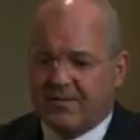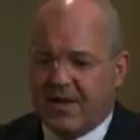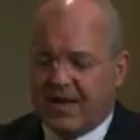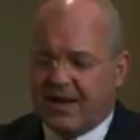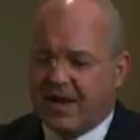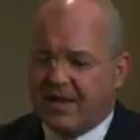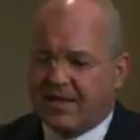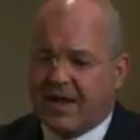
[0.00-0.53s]

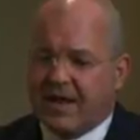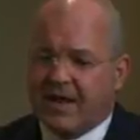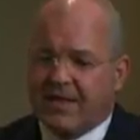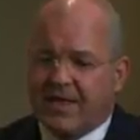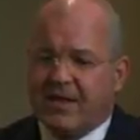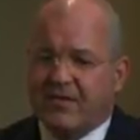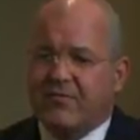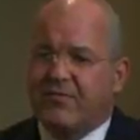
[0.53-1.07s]
I
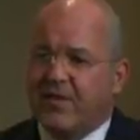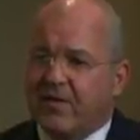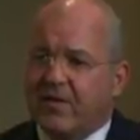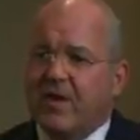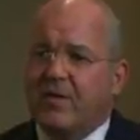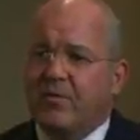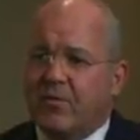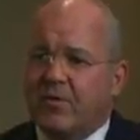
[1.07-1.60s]
think it's
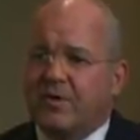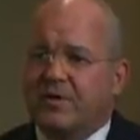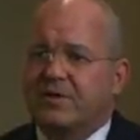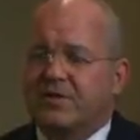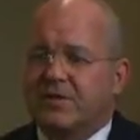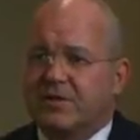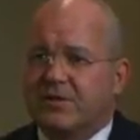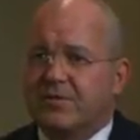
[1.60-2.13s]
very
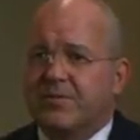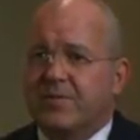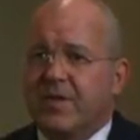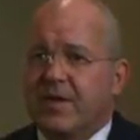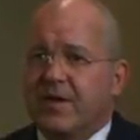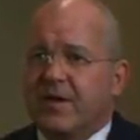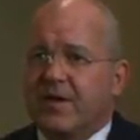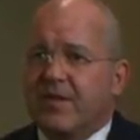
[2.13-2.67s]
important to
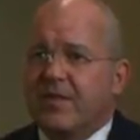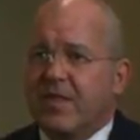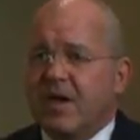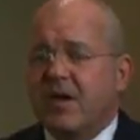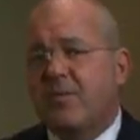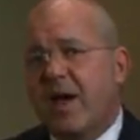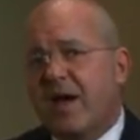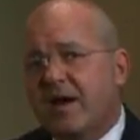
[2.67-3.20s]

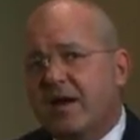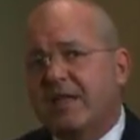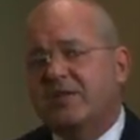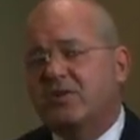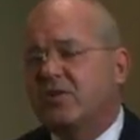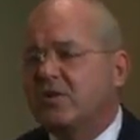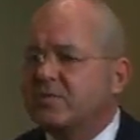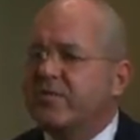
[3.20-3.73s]
think about it in
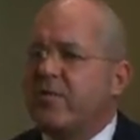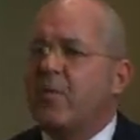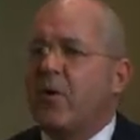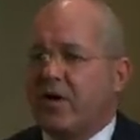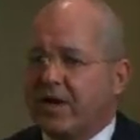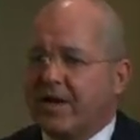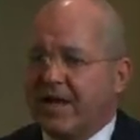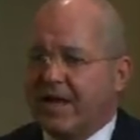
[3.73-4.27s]
terms of a
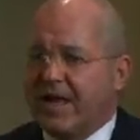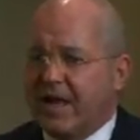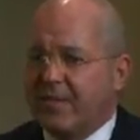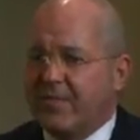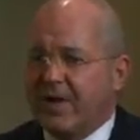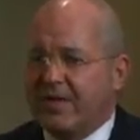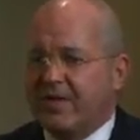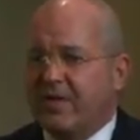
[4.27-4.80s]
marketing
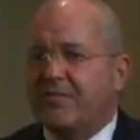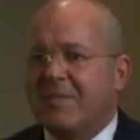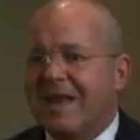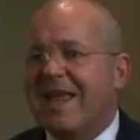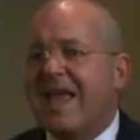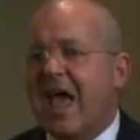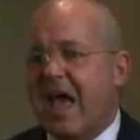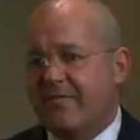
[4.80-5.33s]
campaign. There are
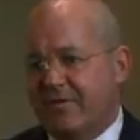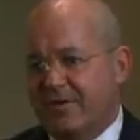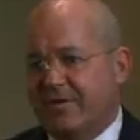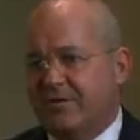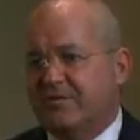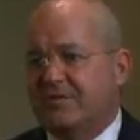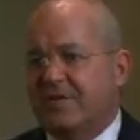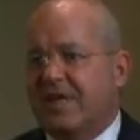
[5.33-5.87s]
many
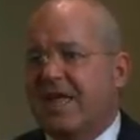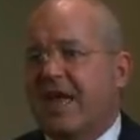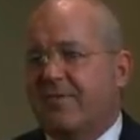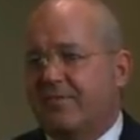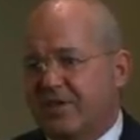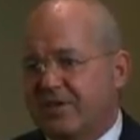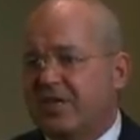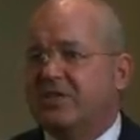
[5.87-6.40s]
avenues to
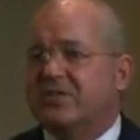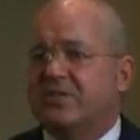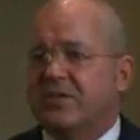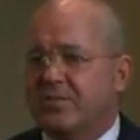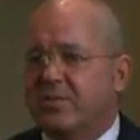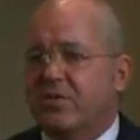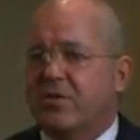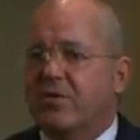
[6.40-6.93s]
get potential
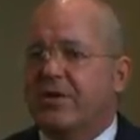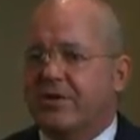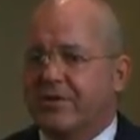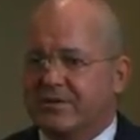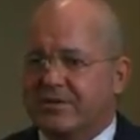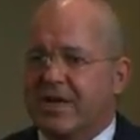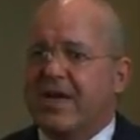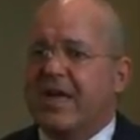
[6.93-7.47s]

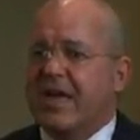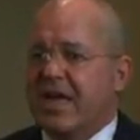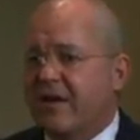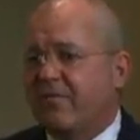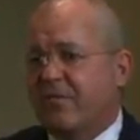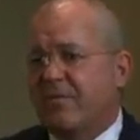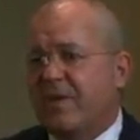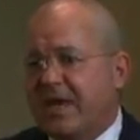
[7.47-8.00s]
employers
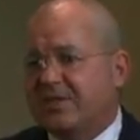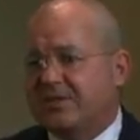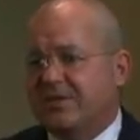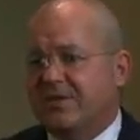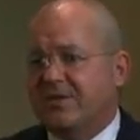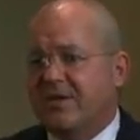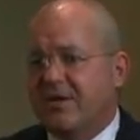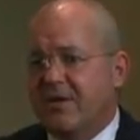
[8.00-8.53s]

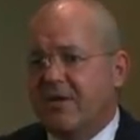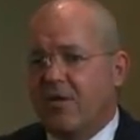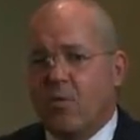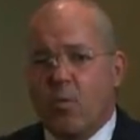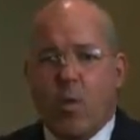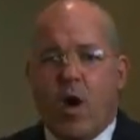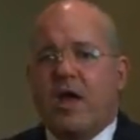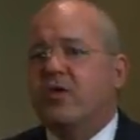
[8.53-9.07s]
information
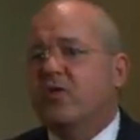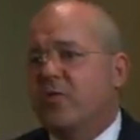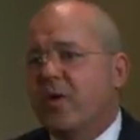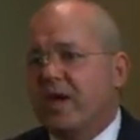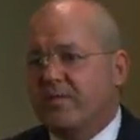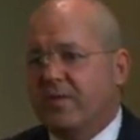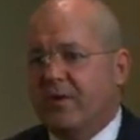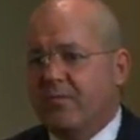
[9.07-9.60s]
on why you
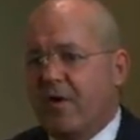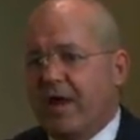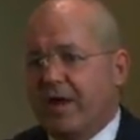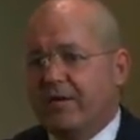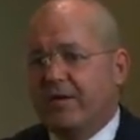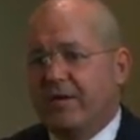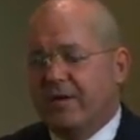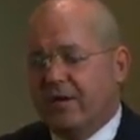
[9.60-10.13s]
might be right.
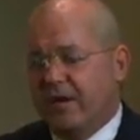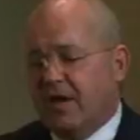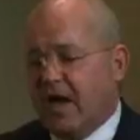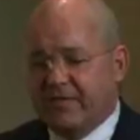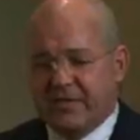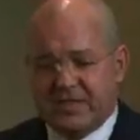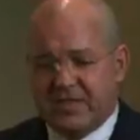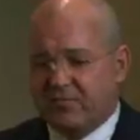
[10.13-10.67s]

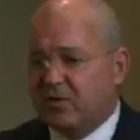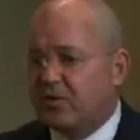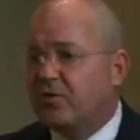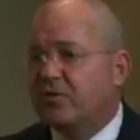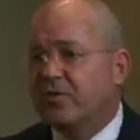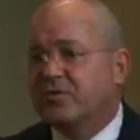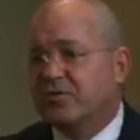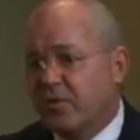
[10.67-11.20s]
Obviously,
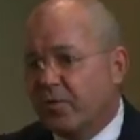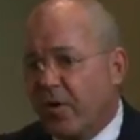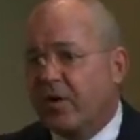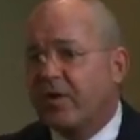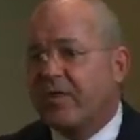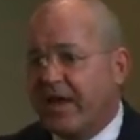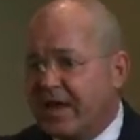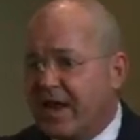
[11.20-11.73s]
recruiters are
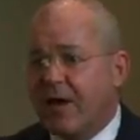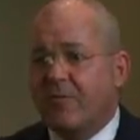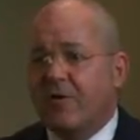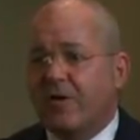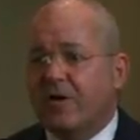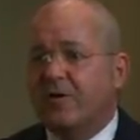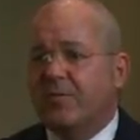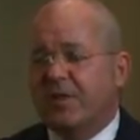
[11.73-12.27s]
part of that
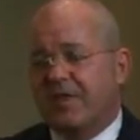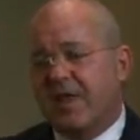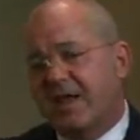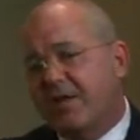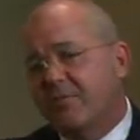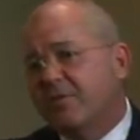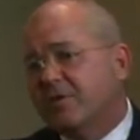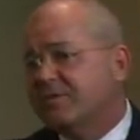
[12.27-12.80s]
network, but that
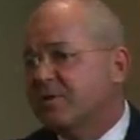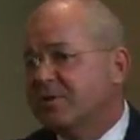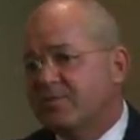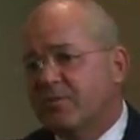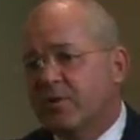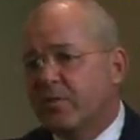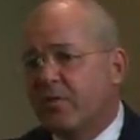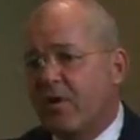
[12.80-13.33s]
network's
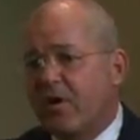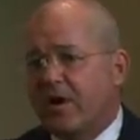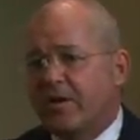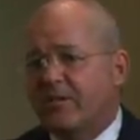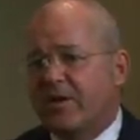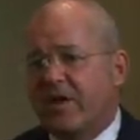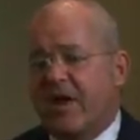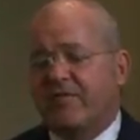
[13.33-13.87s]
much more broad. I
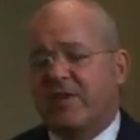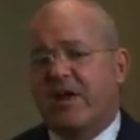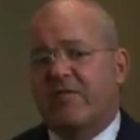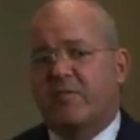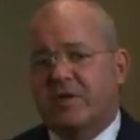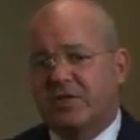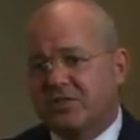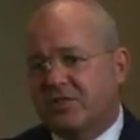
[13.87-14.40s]
mean, you have to have
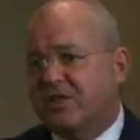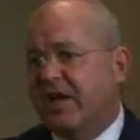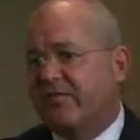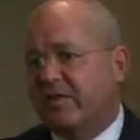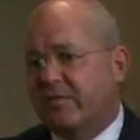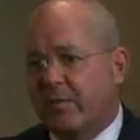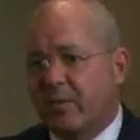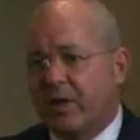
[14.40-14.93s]
a mission, you
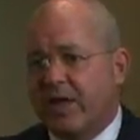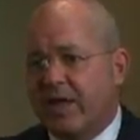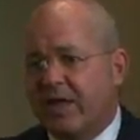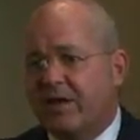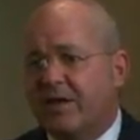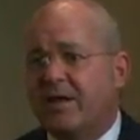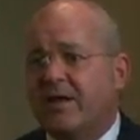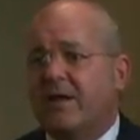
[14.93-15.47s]
have to have a
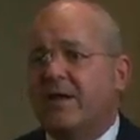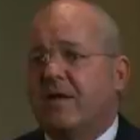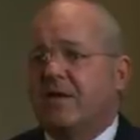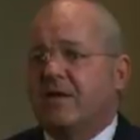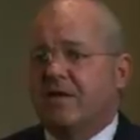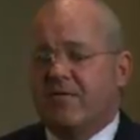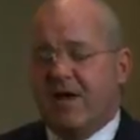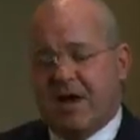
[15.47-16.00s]
plan,
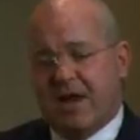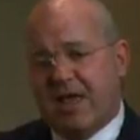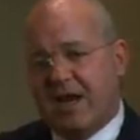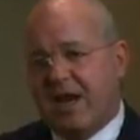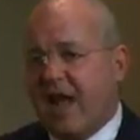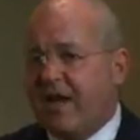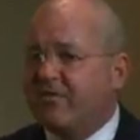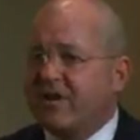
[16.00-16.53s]
you've got to get
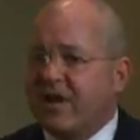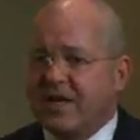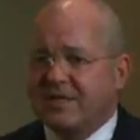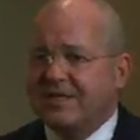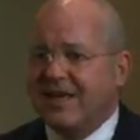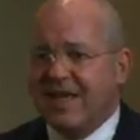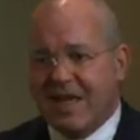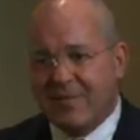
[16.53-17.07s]
an
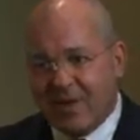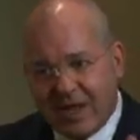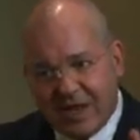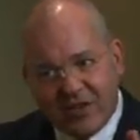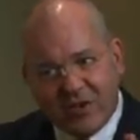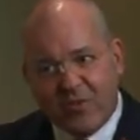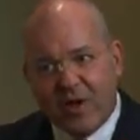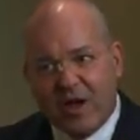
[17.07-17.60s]
advertising campaign
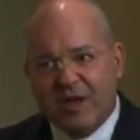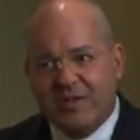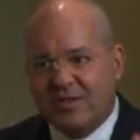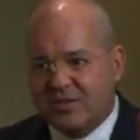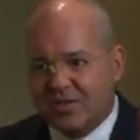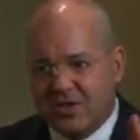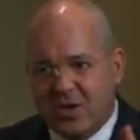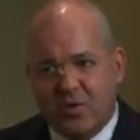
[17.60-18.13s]
in your mind
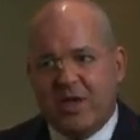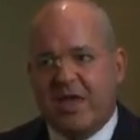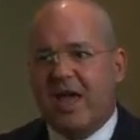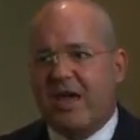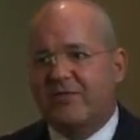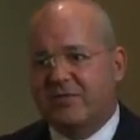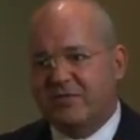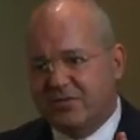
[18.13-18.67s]
that you're going
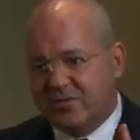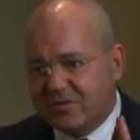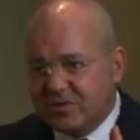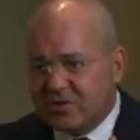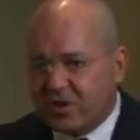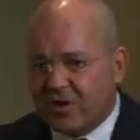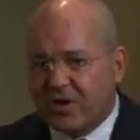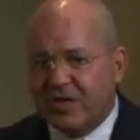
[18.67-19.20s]
after
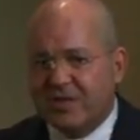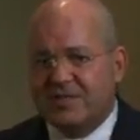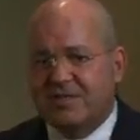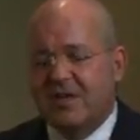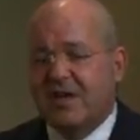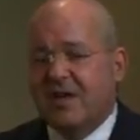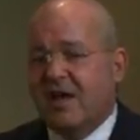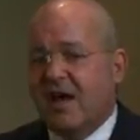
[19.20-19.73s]
certain targets.
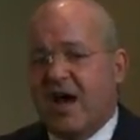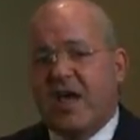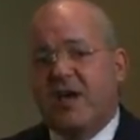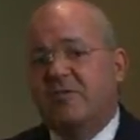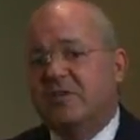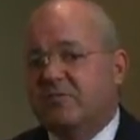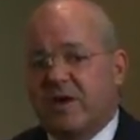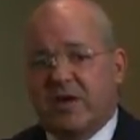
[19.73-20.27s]
I
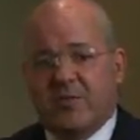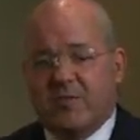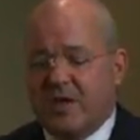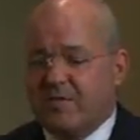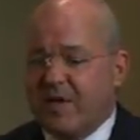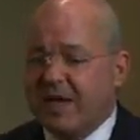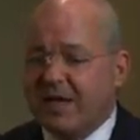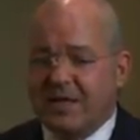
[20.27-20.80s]
always
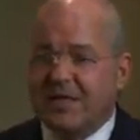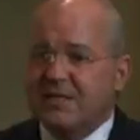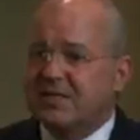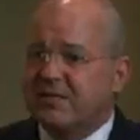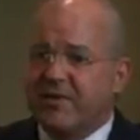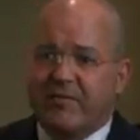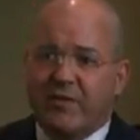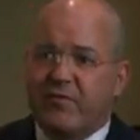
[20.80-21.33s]
recommend make a
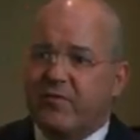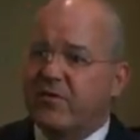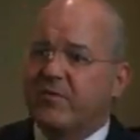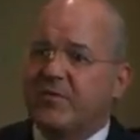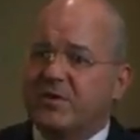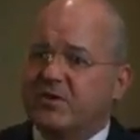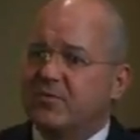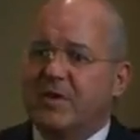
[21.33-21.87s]
list of every
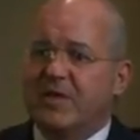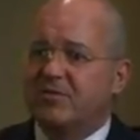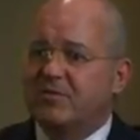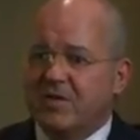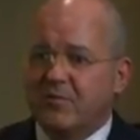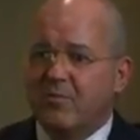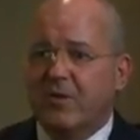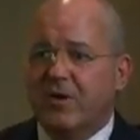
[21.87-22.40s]
firm that you'd be
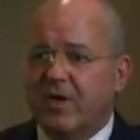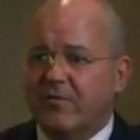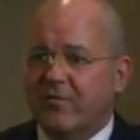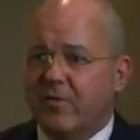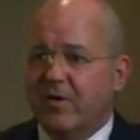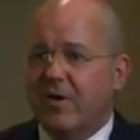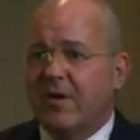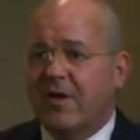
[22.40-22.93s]
interested in working
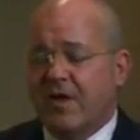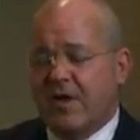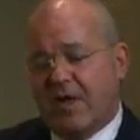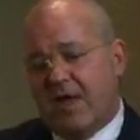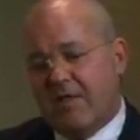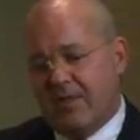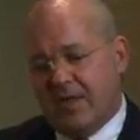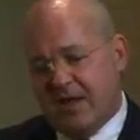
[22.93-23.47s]
for,
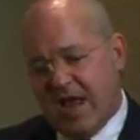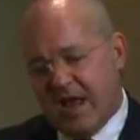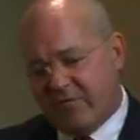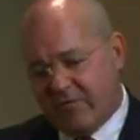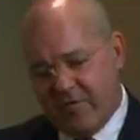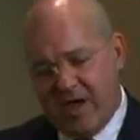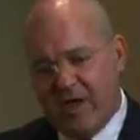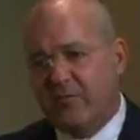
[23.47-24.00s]
and then have
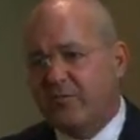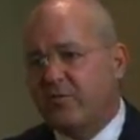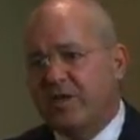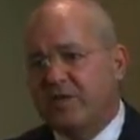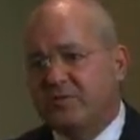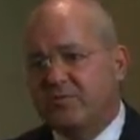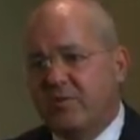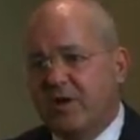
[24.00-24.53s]
a file for
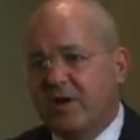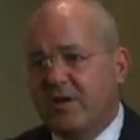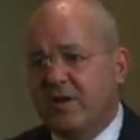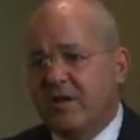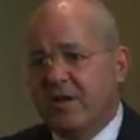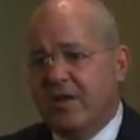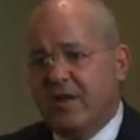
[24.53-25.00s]
each one,